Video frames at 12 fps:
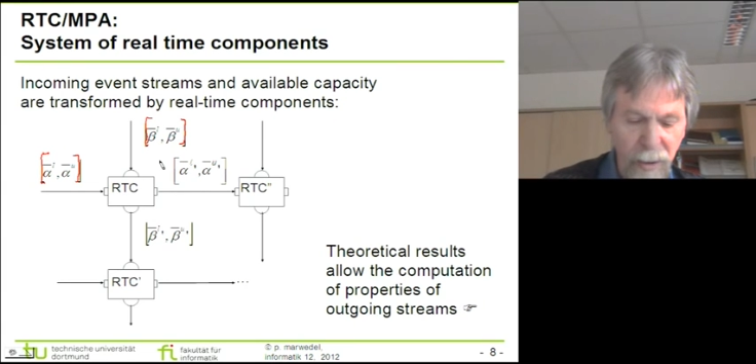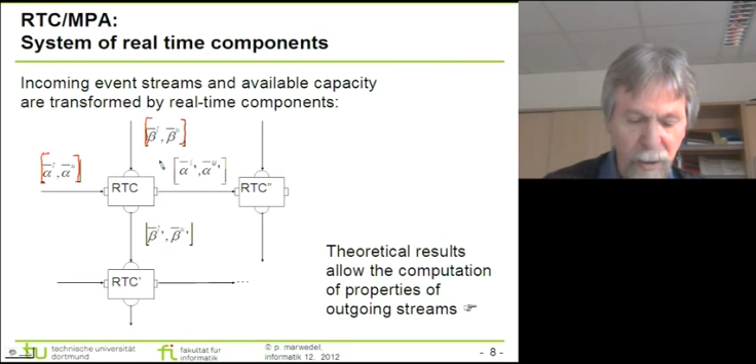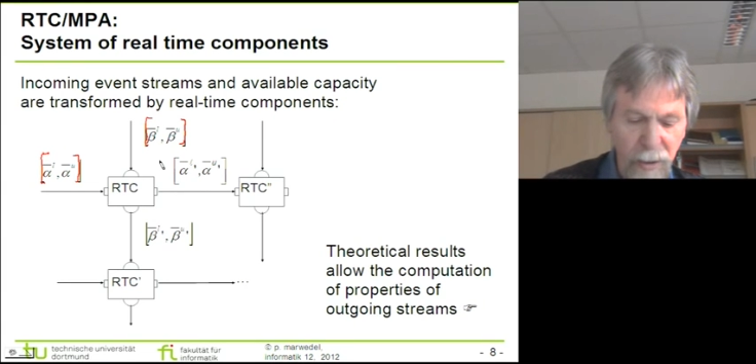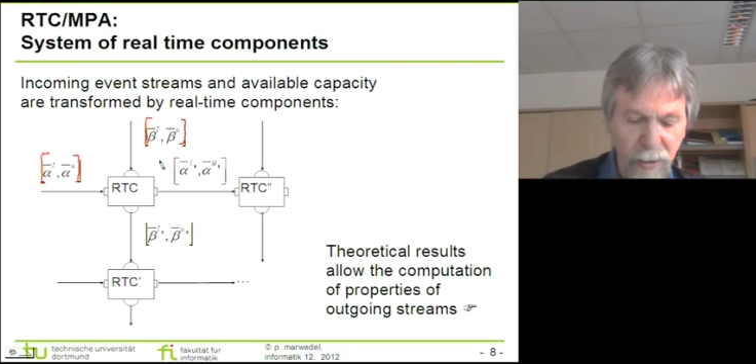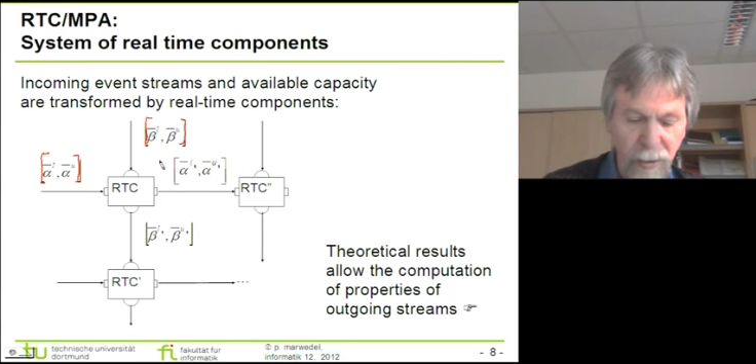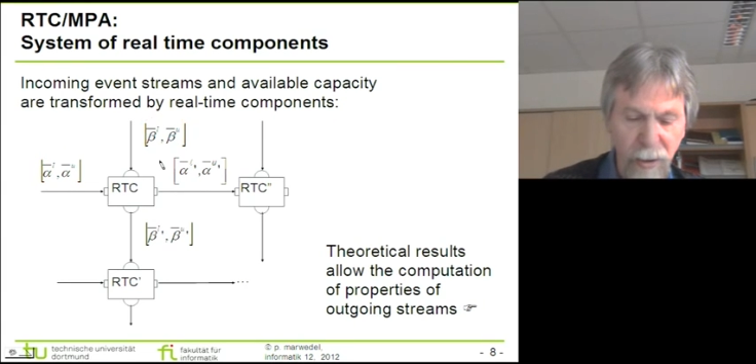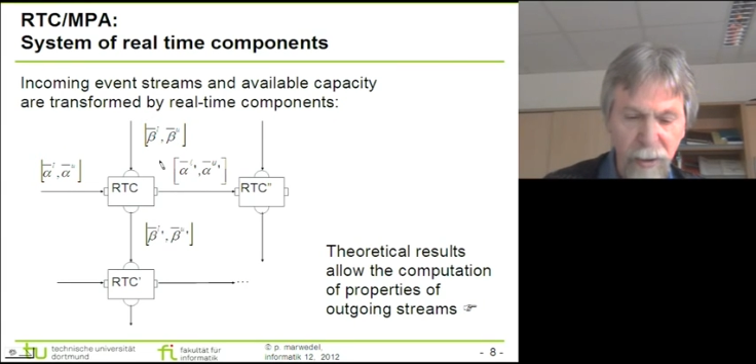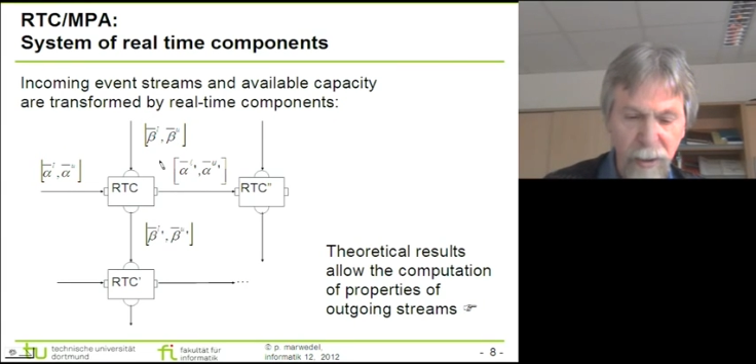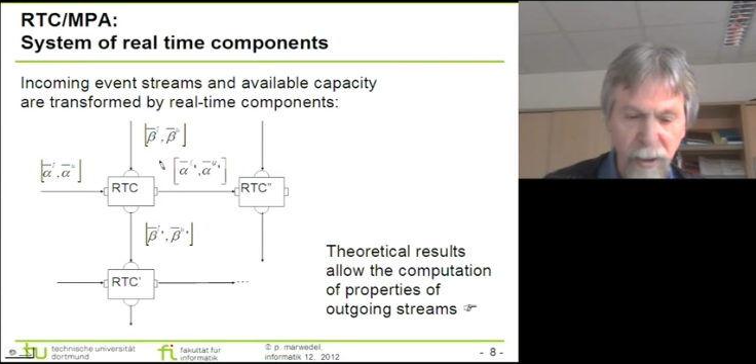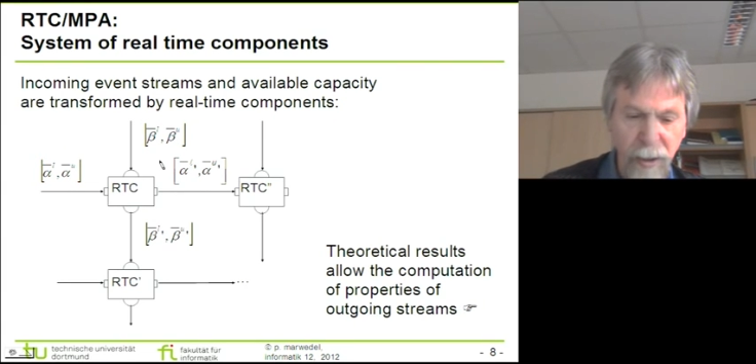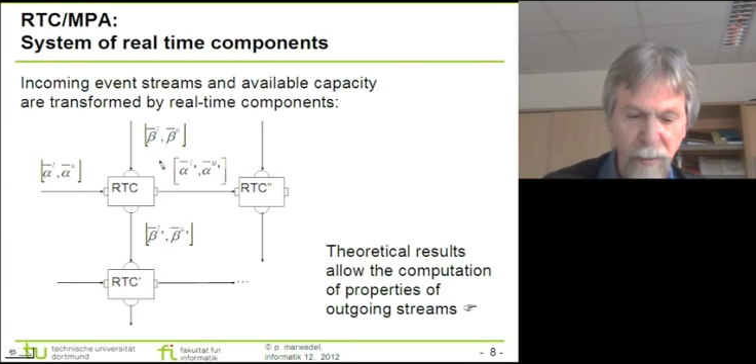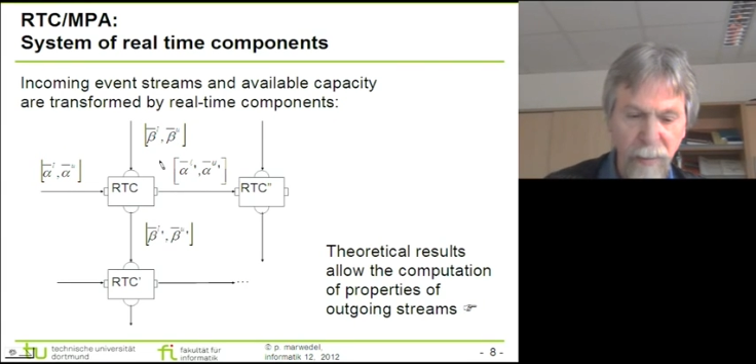are
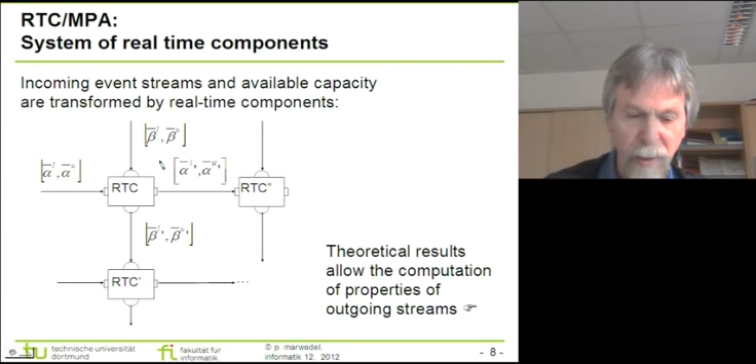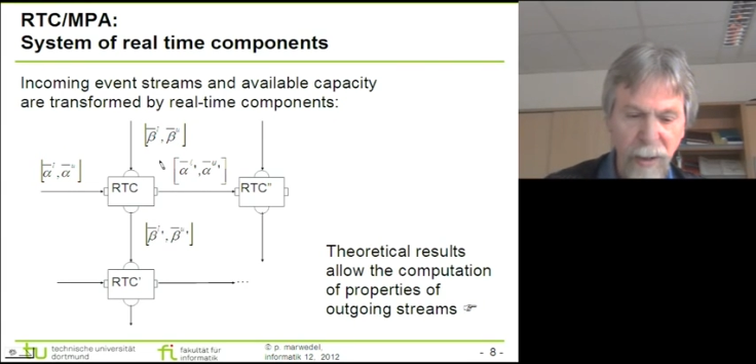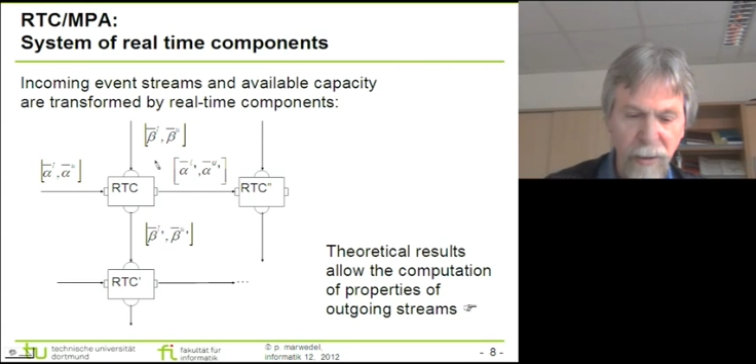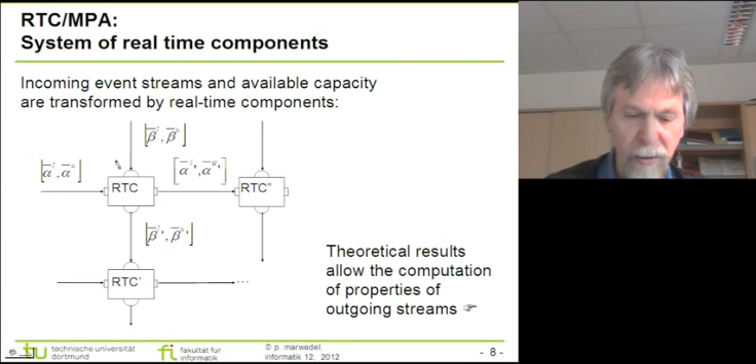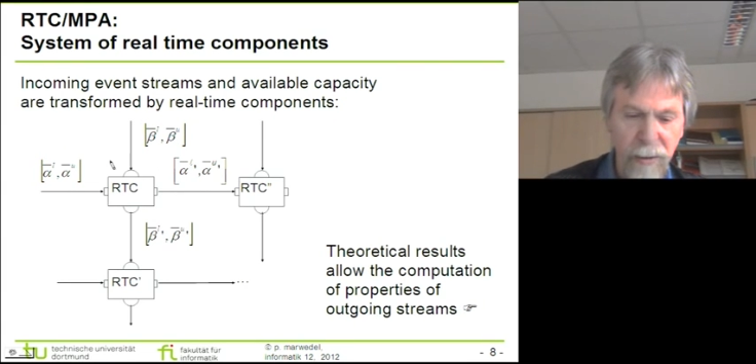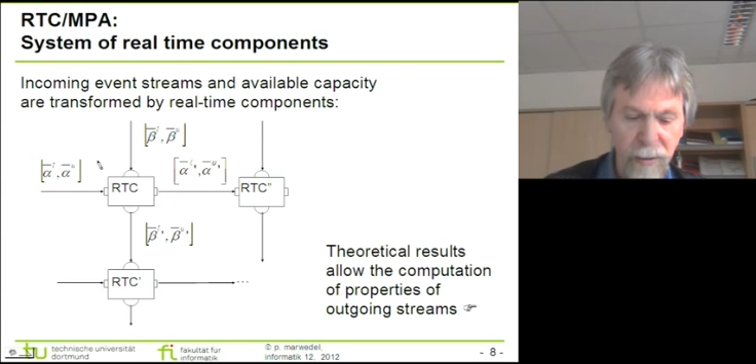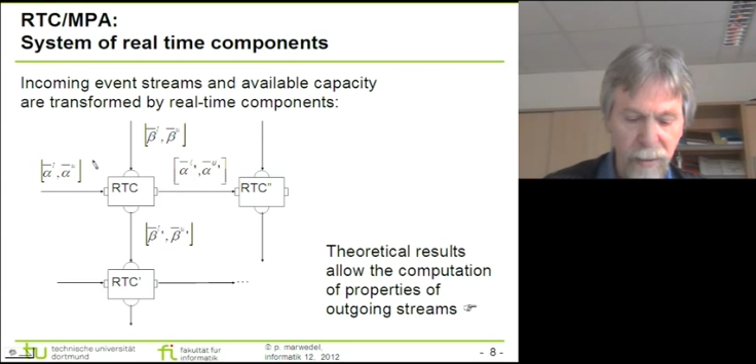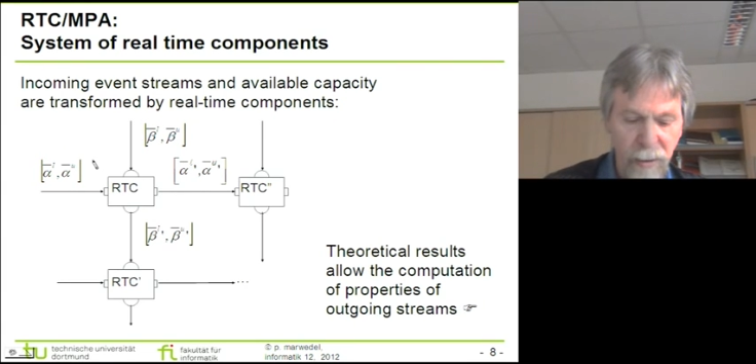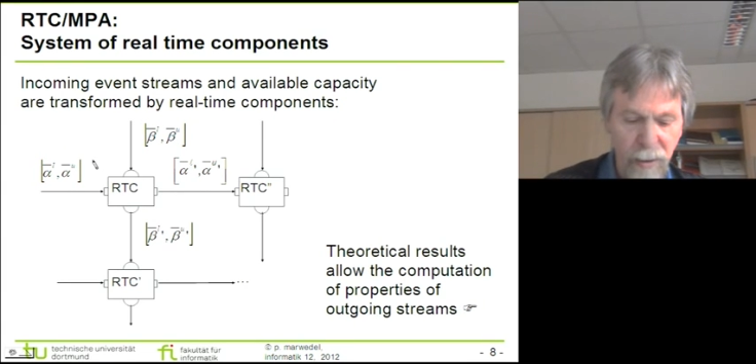talking about